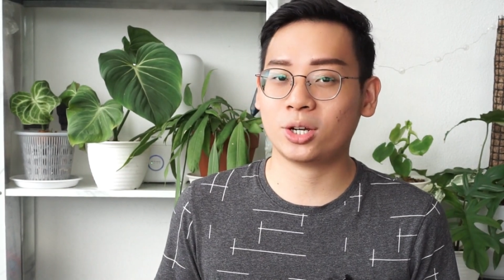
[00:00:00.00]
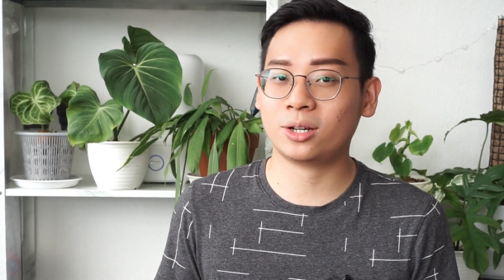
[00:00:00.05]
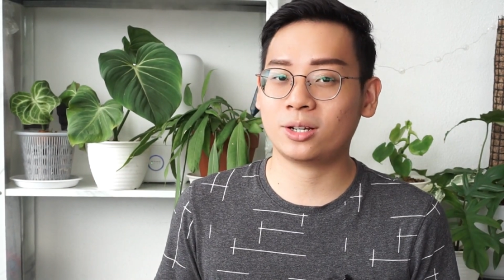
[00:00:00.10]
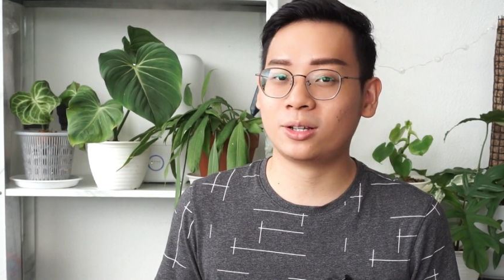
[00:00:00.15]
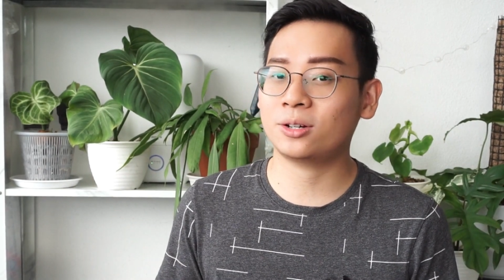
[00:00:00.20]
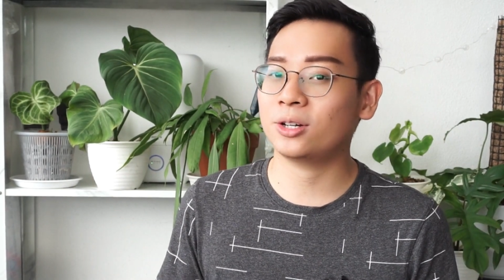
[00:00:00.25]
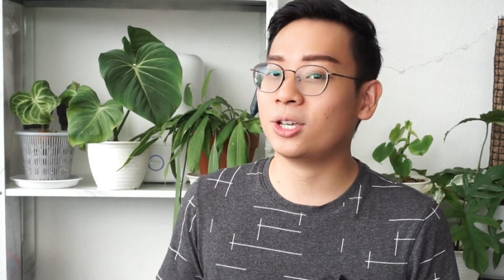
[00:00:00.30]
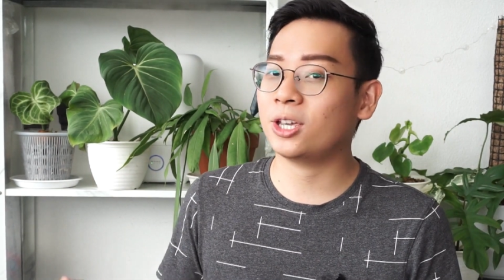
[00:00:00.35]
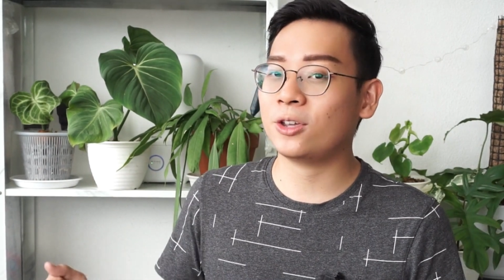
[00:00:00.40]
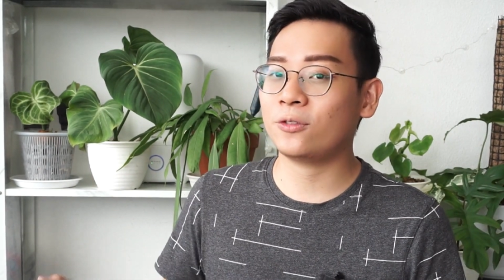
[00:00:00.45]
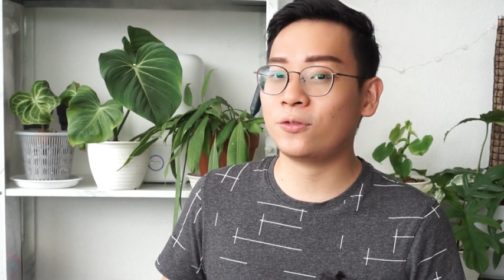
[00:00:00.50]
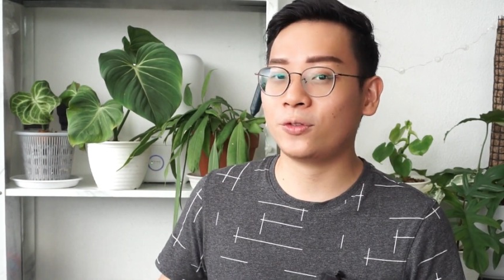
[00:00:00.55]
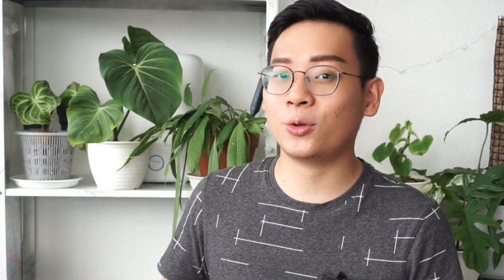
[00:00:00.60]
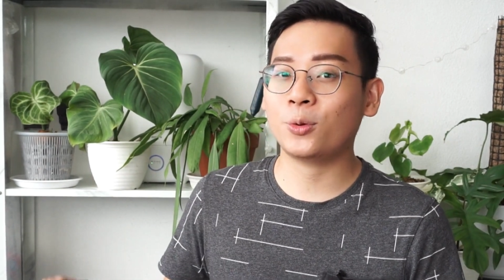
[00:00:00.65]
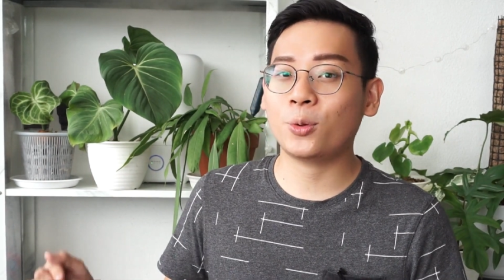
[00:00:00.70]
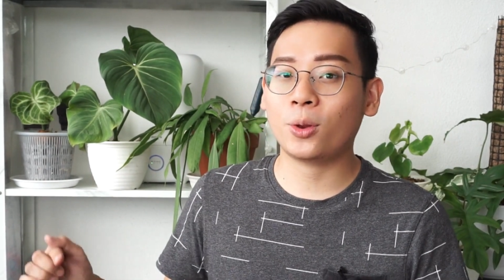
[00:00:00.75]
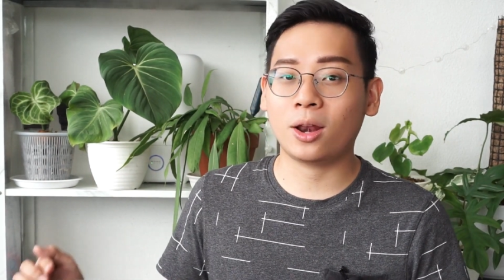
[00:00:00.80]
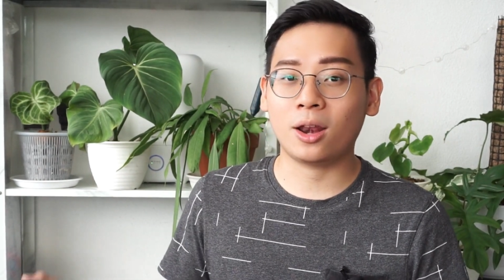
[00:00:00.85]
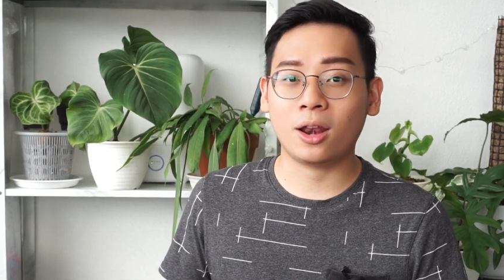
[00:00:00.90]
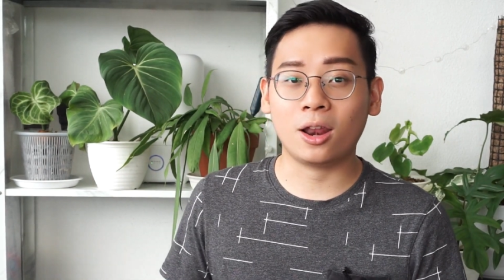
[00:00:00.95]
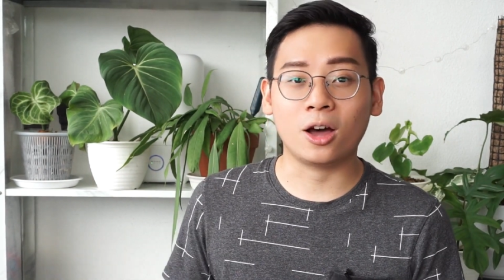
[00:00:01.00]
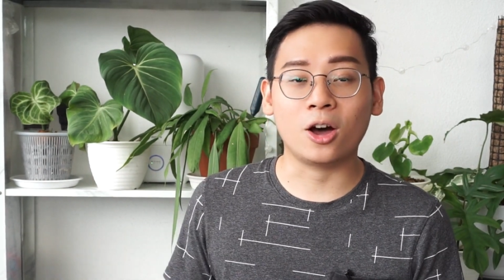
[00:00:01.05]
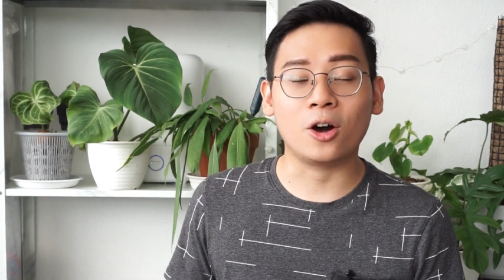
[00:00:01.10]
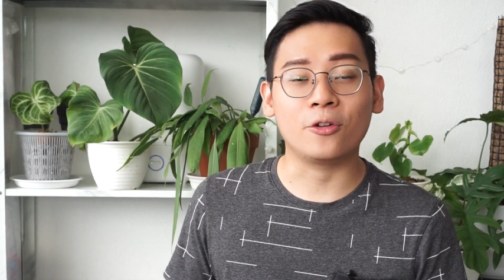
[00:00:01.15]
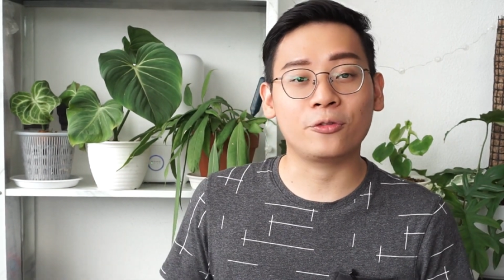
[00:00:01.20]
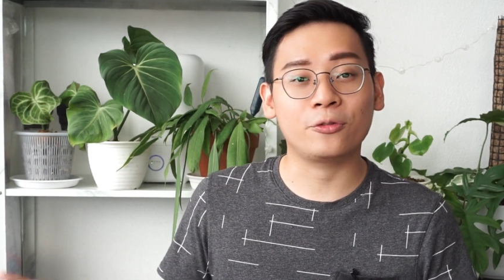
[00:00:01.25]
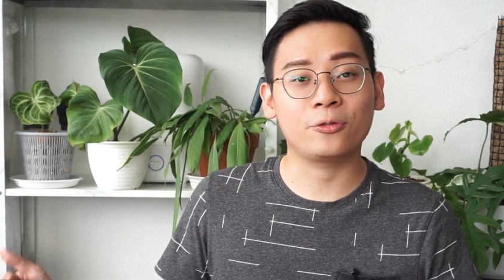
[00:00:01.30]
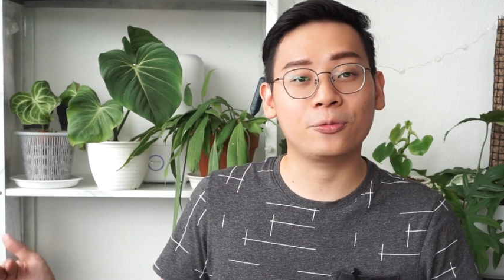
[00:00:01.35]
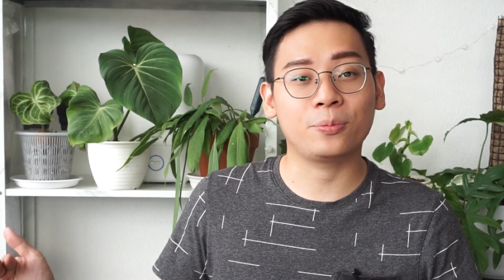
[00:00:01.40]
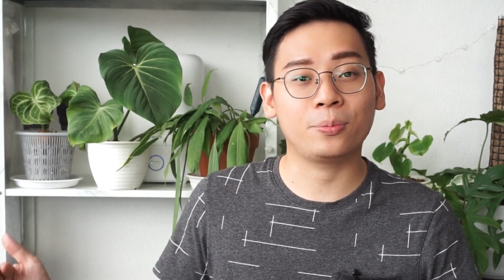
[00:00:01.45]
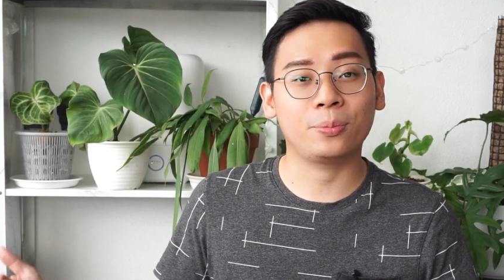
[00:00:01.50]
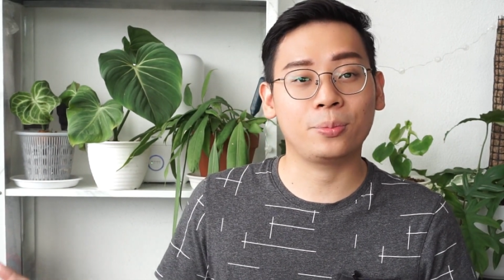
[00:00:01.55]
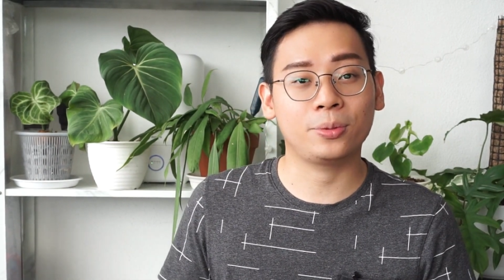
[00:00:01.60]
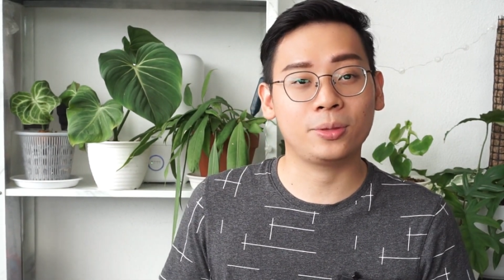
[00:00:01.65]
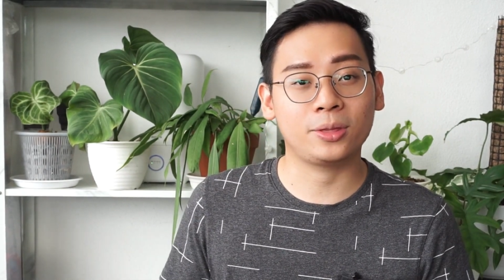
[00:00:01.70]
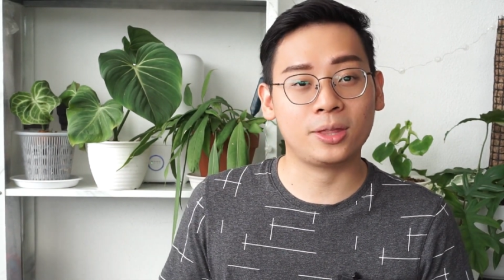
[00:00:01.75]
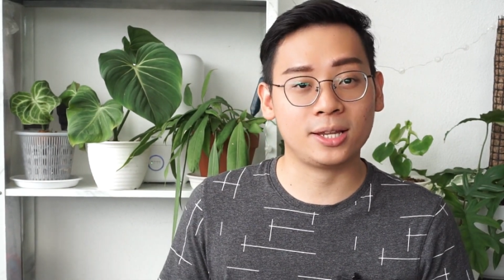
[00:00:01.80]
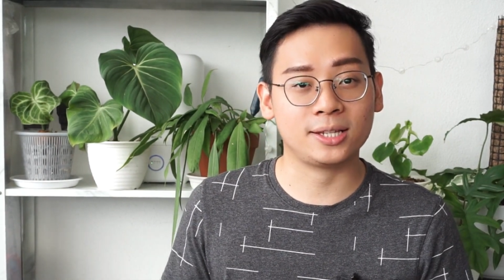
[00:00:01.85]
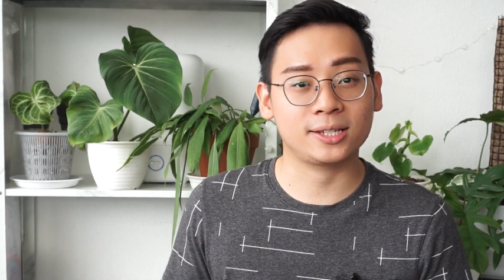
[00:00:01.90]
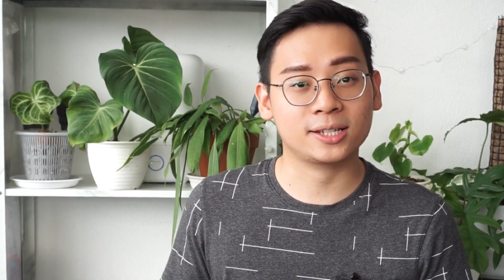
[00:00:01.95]
to my channel if you like
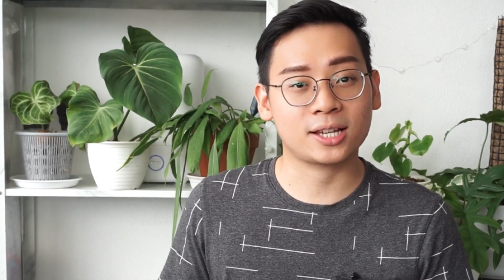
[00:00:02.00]
this